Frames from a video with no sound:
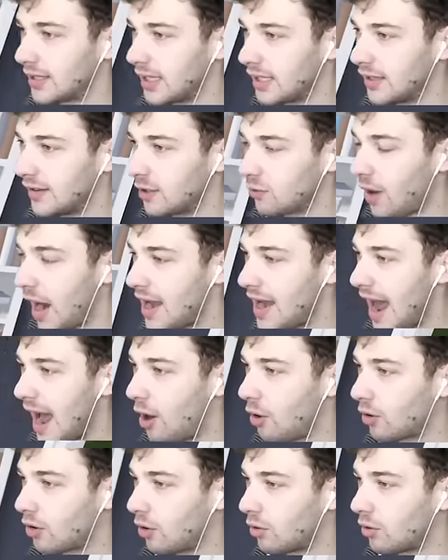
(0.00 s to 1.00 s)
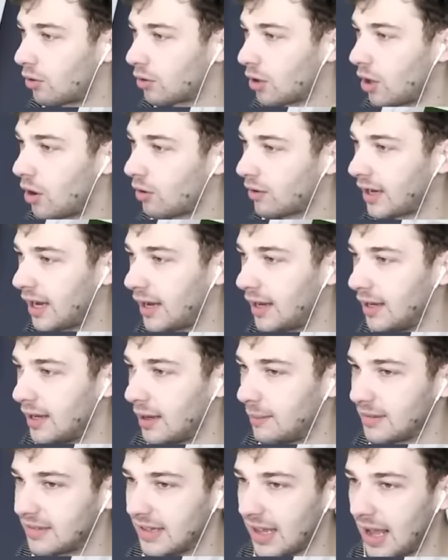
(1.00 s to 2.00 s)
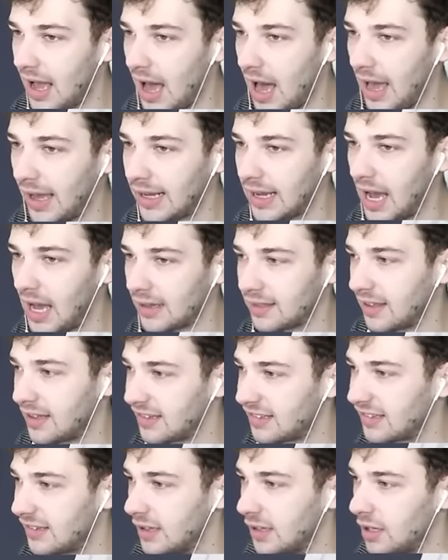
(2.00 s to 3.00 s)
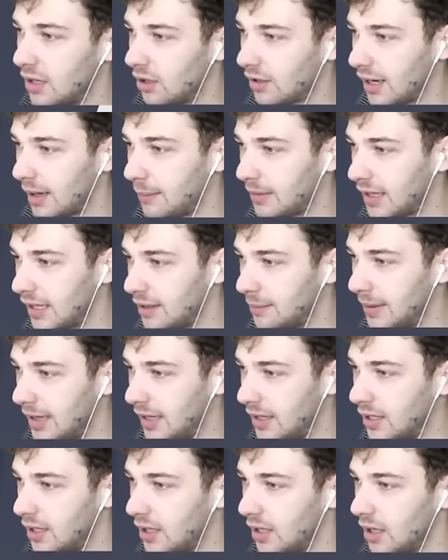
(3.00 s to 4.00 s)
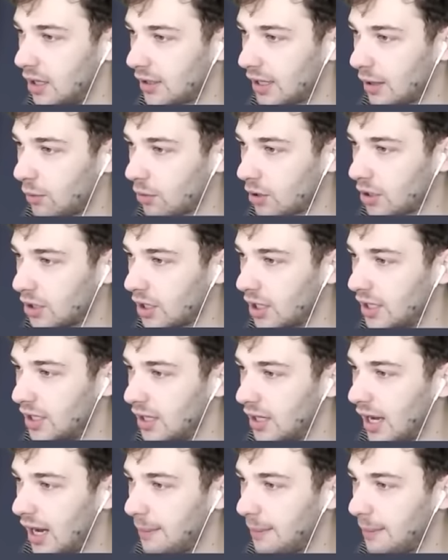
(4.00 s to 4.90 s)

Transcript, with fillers: Get in there right now. Go, go, go. Okay, I'm gonna say I got this. Okay, I'm gonna let him in. Okay, we're good.